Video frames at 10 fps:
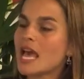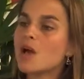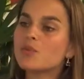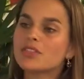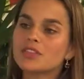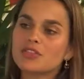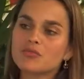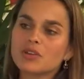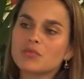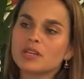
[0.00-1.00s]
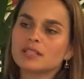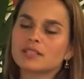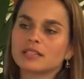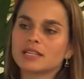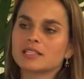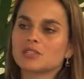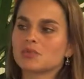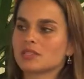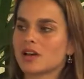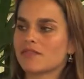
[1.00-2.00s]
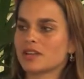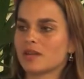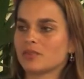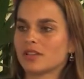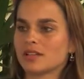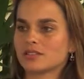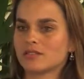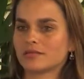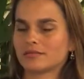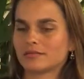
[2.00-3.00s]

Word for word: And within three weeks, Alexis was off the nebulizer.